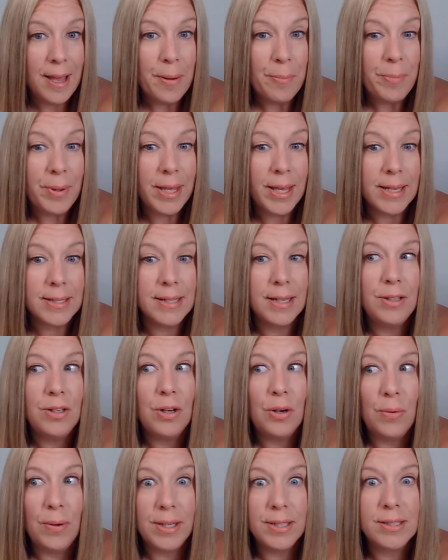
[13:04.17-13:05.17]
because I
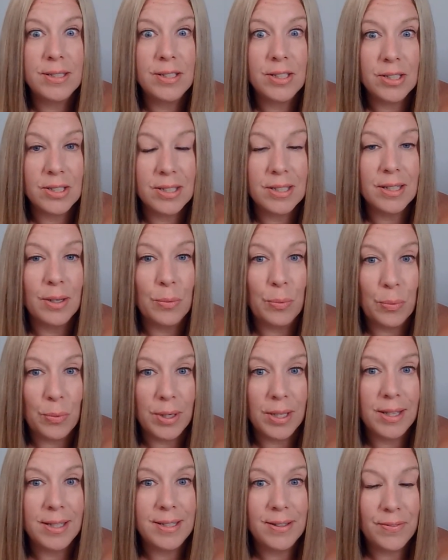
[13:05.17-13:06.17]
know it's just a
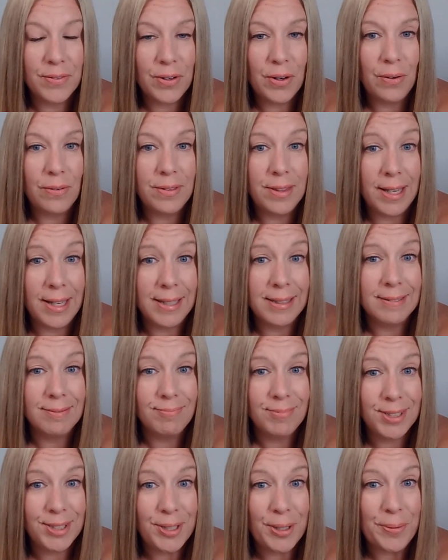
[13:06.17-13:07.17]
really difficult thing
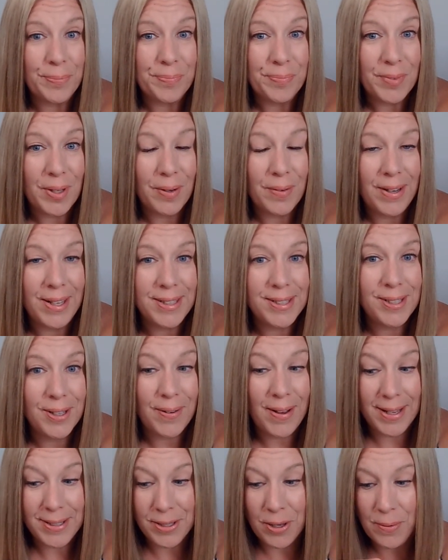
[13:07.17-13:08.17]
to do. All right. So
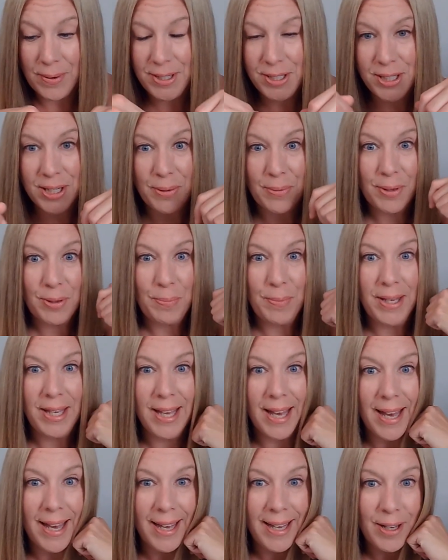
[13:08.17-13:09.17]
as always, share with me.
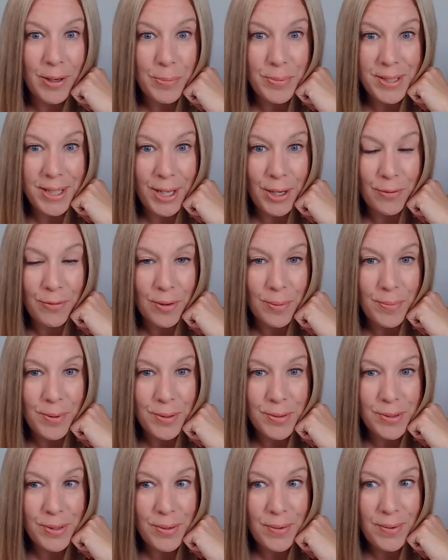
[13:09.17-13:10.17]
I hope to hear from you
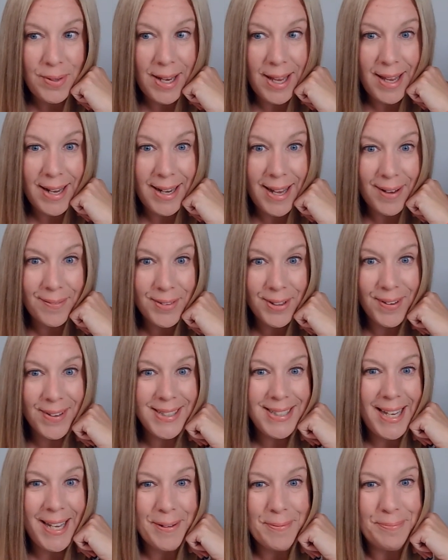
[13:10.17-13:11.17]
soon, and have a great
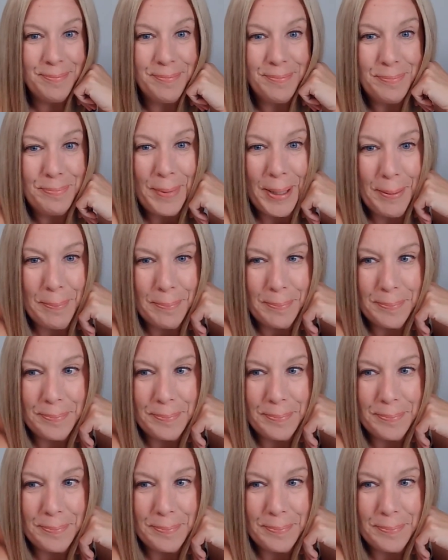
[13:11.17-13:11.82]
day. Bye.